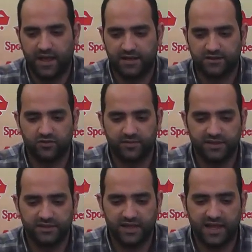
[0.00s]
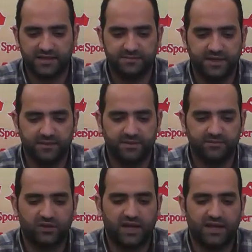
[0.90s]
and to meet as many
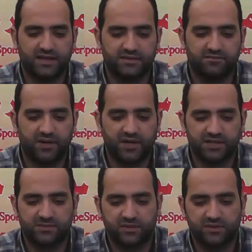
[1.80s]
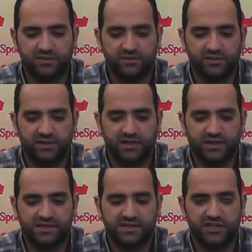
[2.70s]
people as possible to
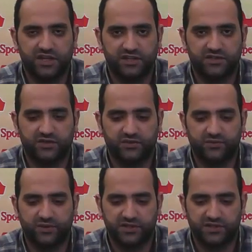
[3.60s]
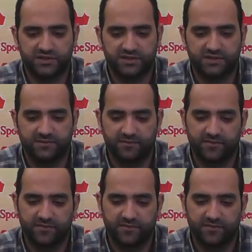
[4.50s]
exchange good wishes